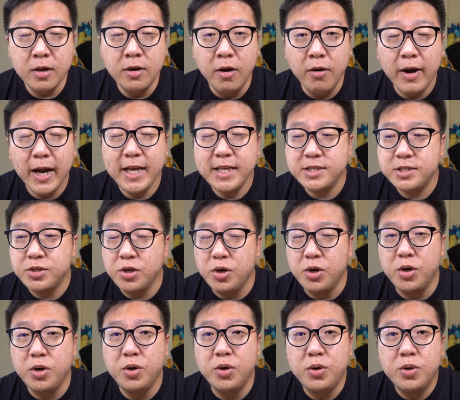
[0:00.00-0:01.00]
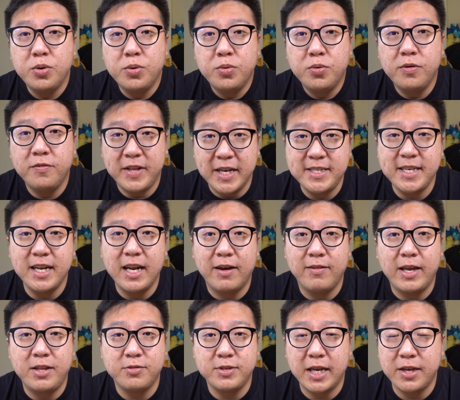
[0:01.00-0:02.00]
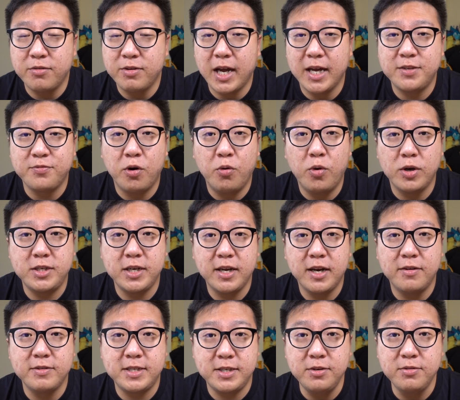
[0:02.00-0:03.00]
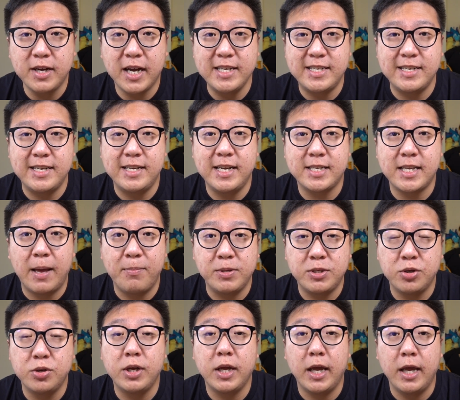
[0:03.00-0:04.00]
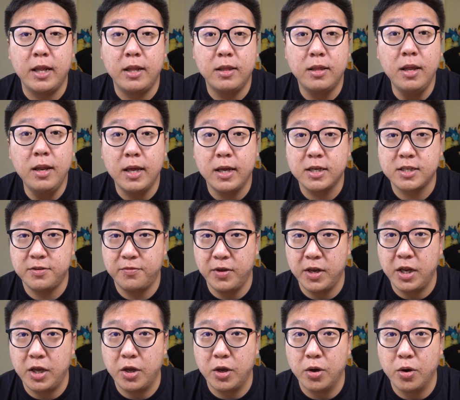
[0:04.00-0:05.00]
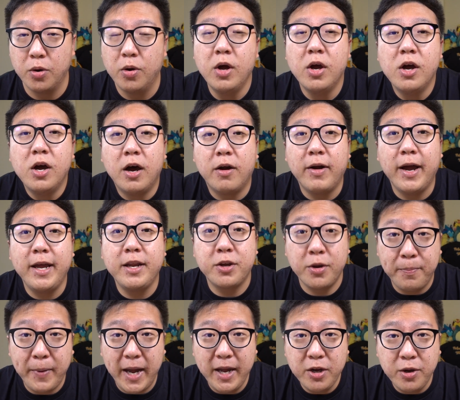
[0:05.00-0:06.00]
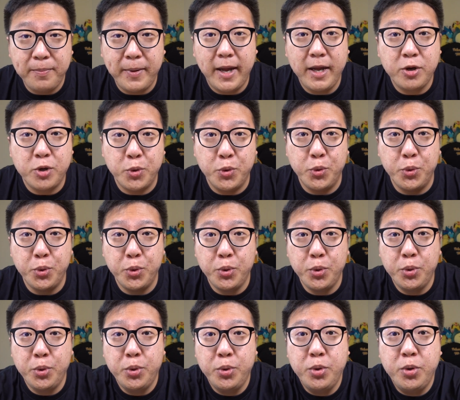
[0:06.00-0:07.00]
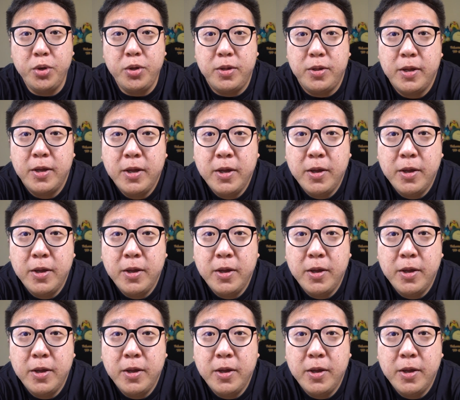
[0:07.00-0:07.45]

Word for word: Alright, so with that said, I'd like to thank you guys for watching and I'll see you guys in the next episode in the next video. Alright, goodbye, goodbye, good.